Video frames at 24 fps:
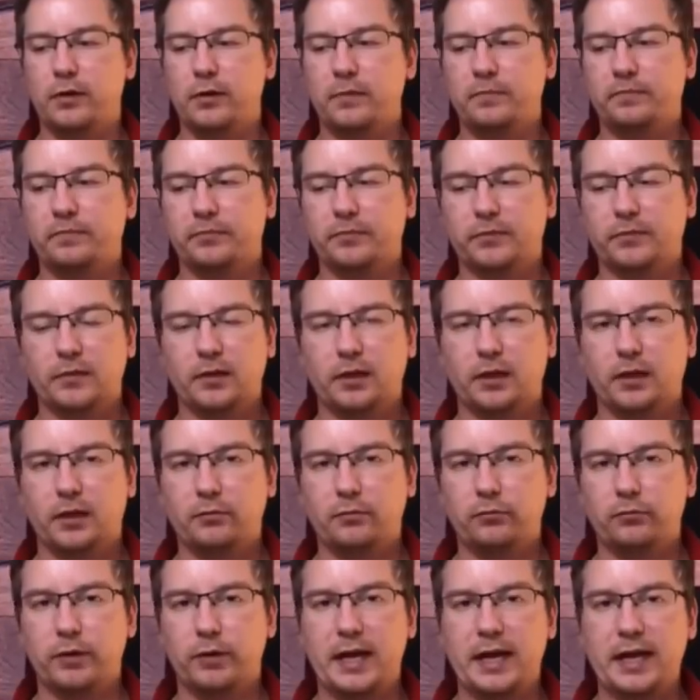Now once the
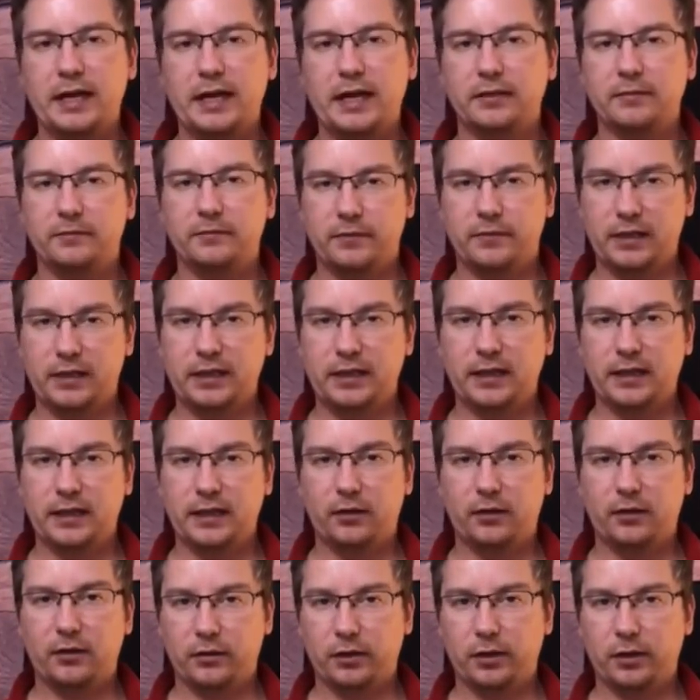webinar ends,
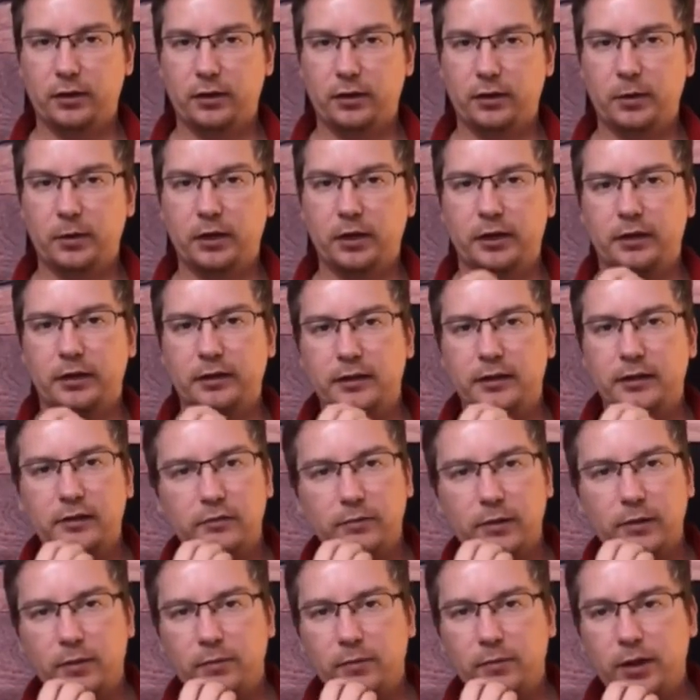it will
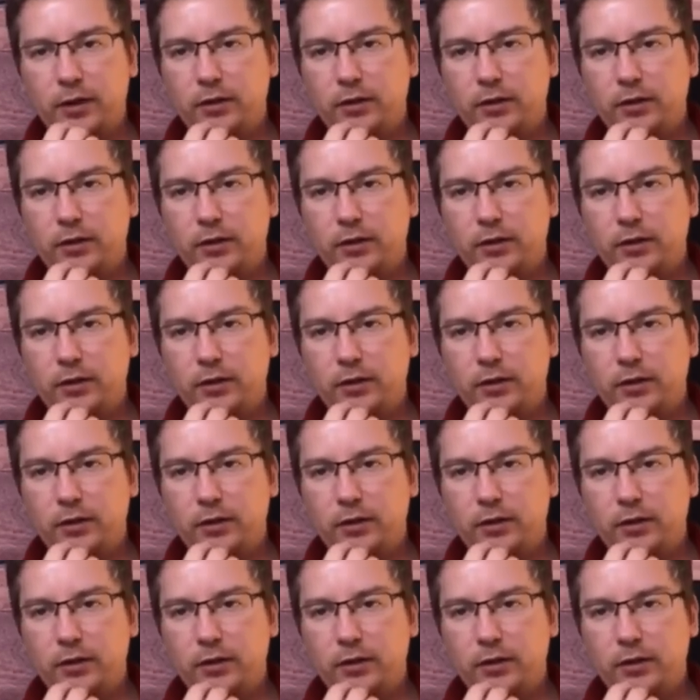automatically